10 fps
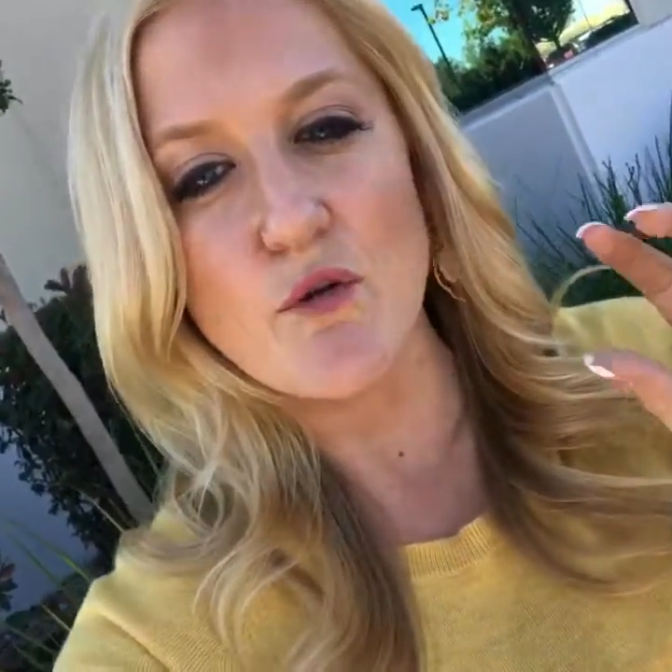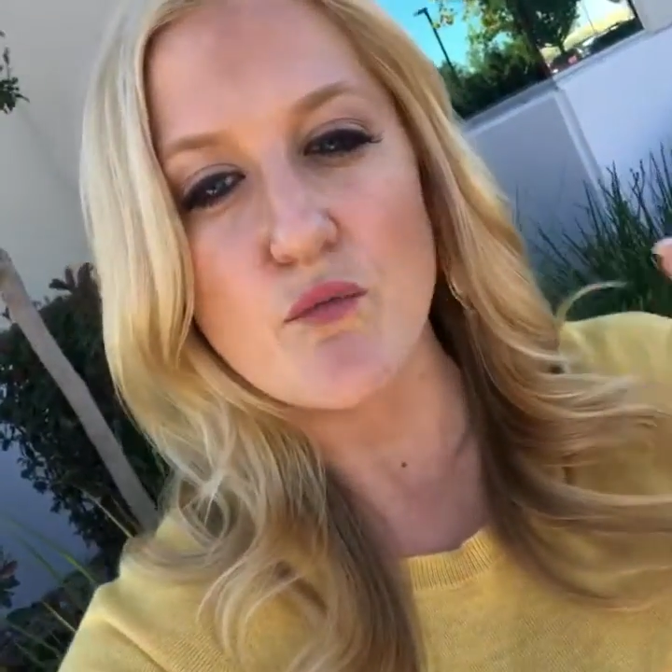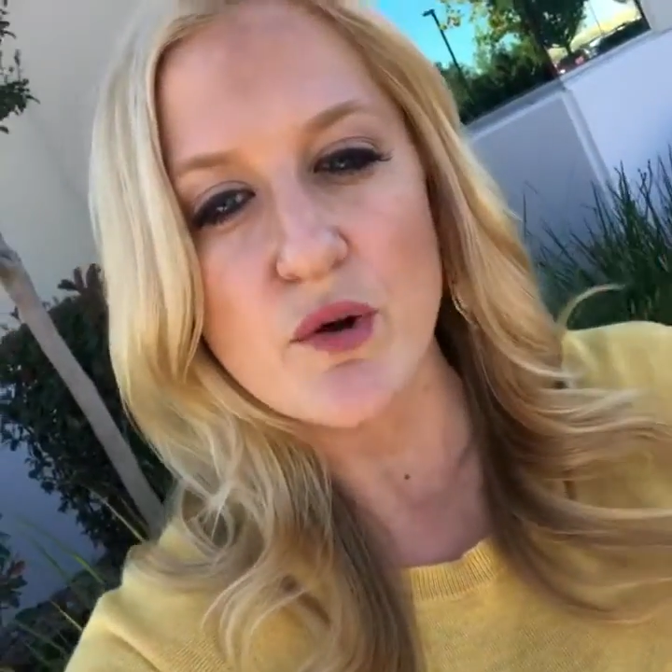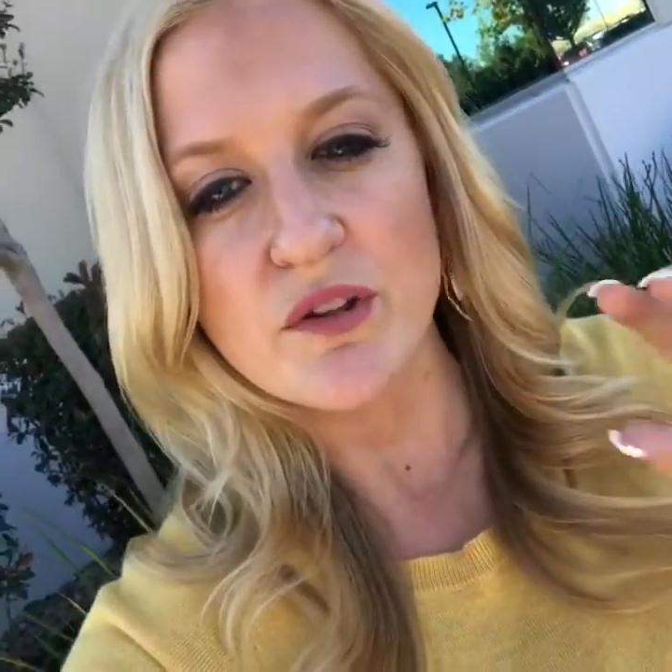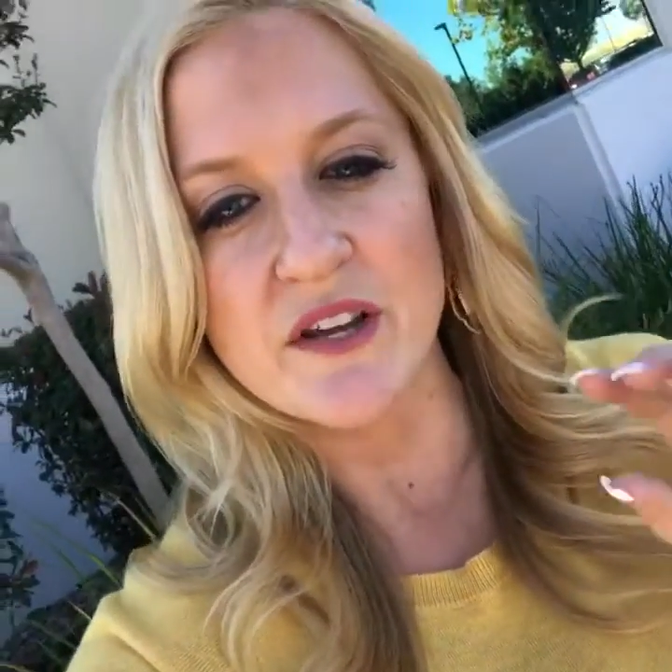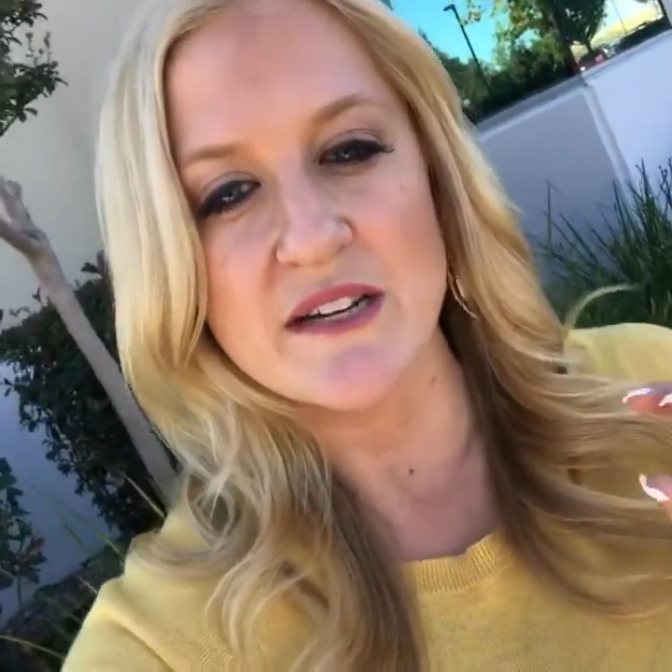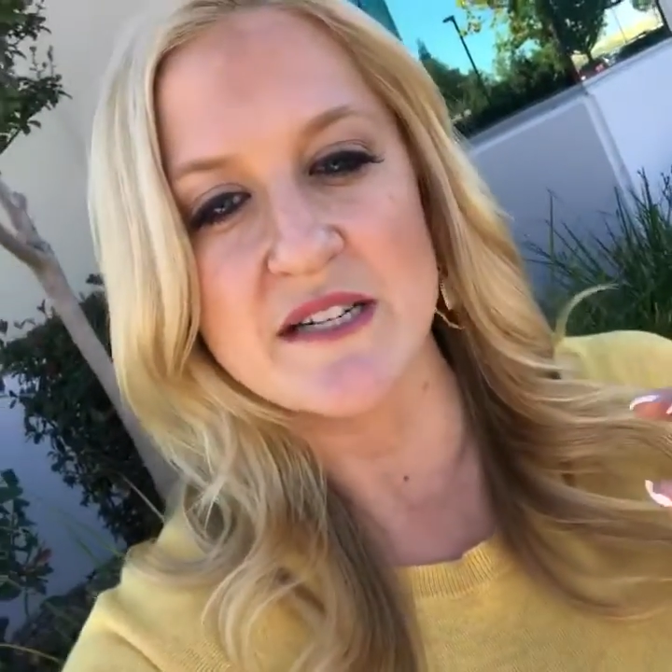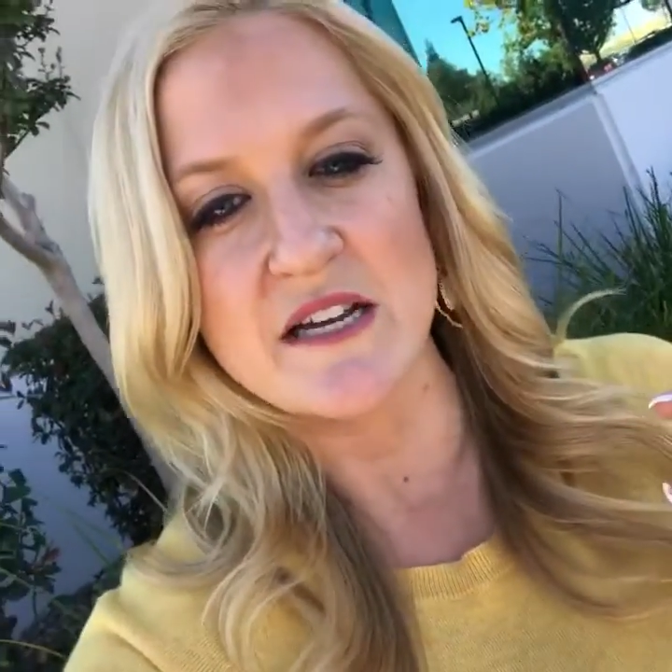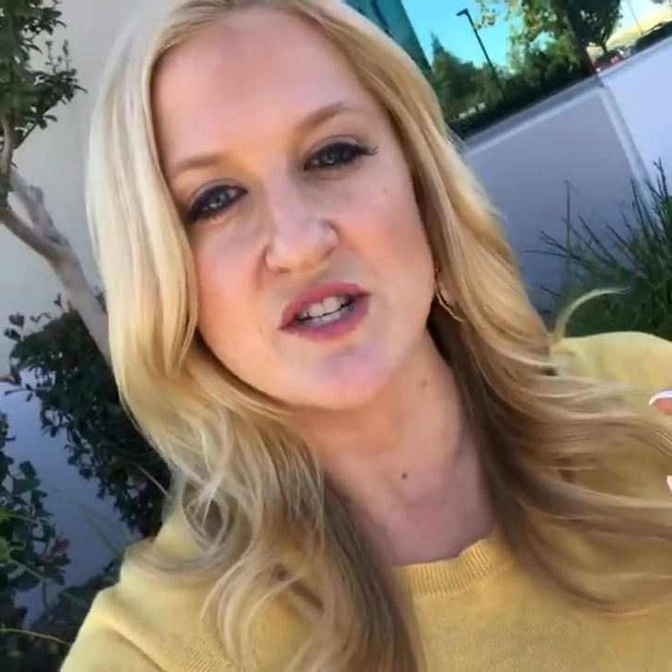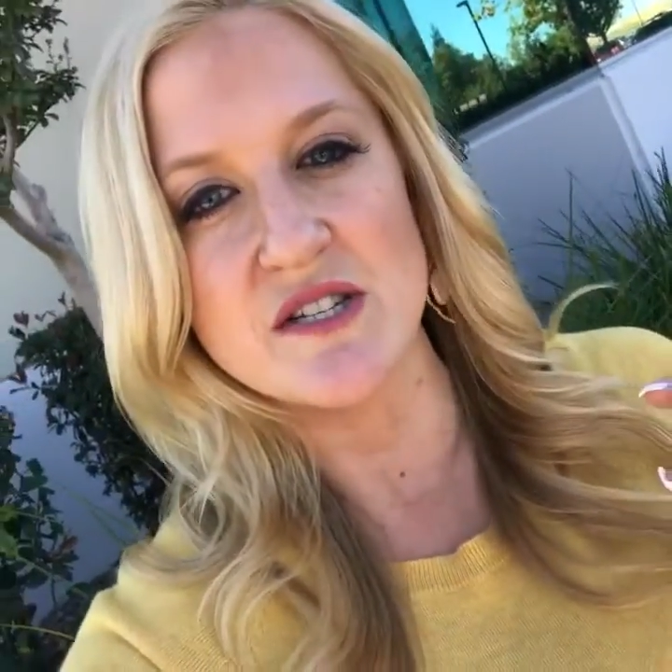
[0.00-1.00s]
really good
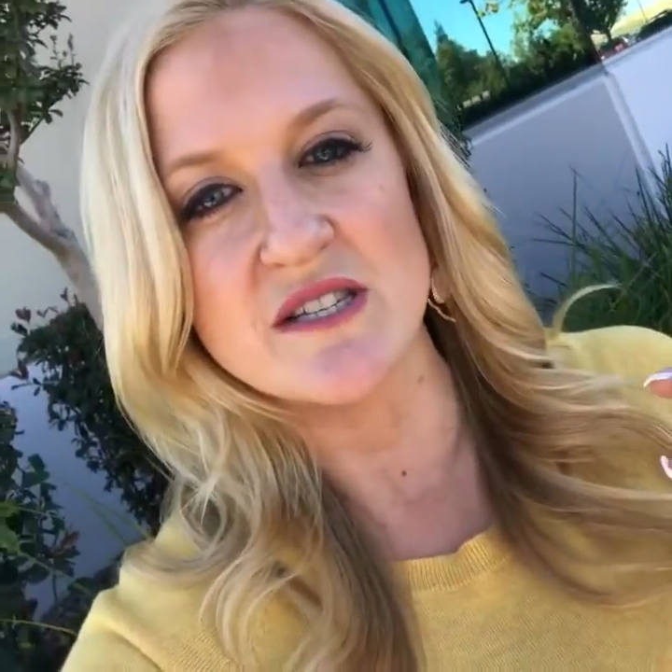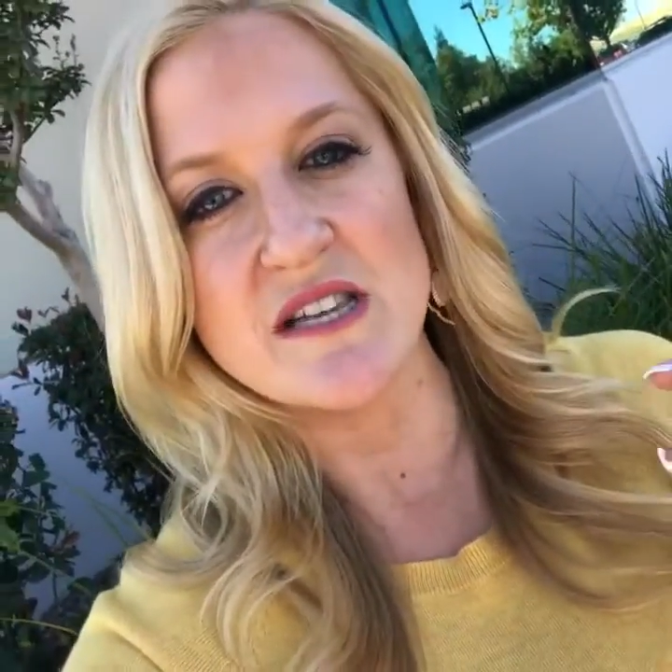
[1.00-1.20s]
intentions